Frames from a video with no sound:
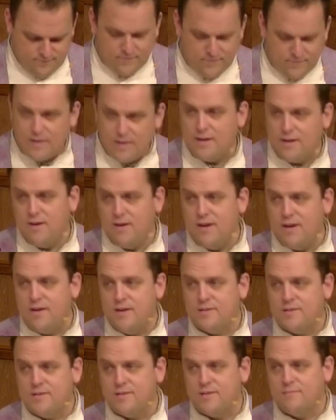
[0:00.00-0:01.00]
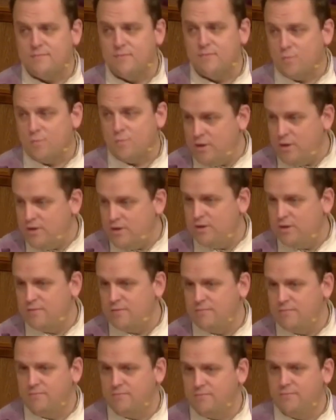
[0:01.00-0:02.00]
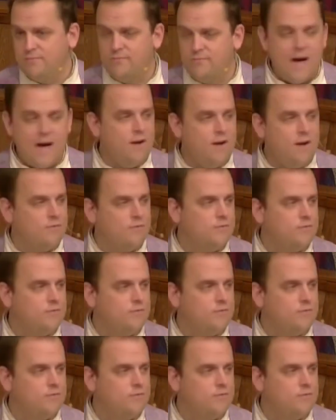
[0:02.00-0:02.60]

And there he is, the preacher, found.